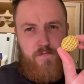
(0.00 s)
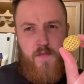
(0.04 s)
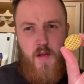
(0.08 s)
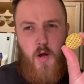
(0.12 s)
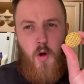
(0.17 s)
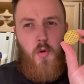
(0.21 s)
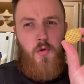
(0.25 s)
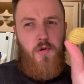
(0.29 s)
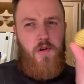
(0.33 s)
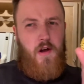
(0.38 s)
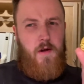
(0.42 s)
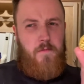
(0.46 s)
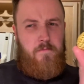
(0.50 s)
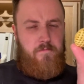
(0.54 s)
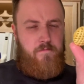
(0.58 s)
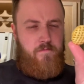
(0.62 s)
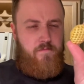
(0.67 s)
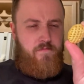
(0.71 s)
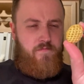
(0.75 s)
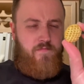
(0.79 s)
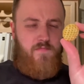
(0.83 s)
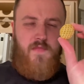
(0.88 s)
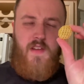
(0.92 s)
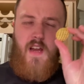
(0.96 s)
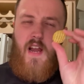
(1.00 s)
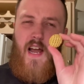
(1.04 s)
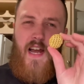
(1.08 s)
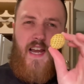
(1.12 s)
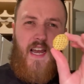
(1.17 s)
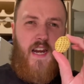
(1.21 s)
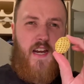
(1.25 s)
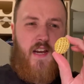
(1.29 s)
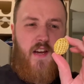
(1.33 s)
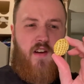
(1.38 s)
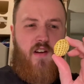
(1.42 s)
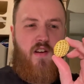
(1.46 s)
Hold up. I
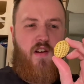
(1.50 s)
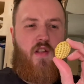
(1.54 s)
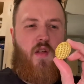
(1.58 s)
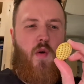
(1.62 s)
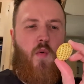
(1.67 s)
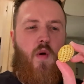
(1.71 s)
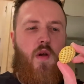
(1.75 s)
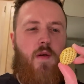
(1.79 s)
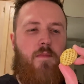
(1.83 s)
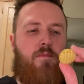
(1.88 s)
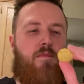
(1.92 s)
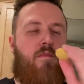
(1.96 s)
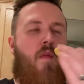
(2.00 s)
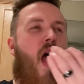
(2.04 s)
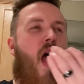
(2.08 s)
gotta get another one.